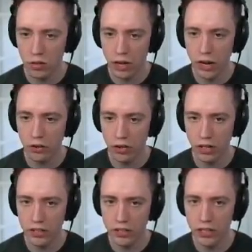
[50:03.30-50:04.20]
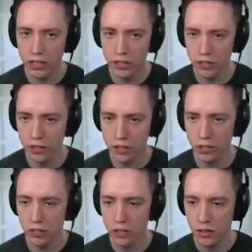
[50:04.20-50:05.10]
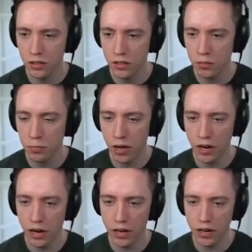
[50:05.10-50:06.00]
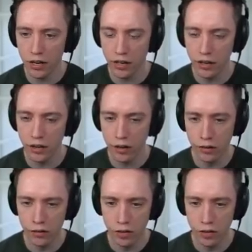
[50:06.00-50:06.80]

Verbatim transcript: I don't think that's a yes. But I didn't hear a no.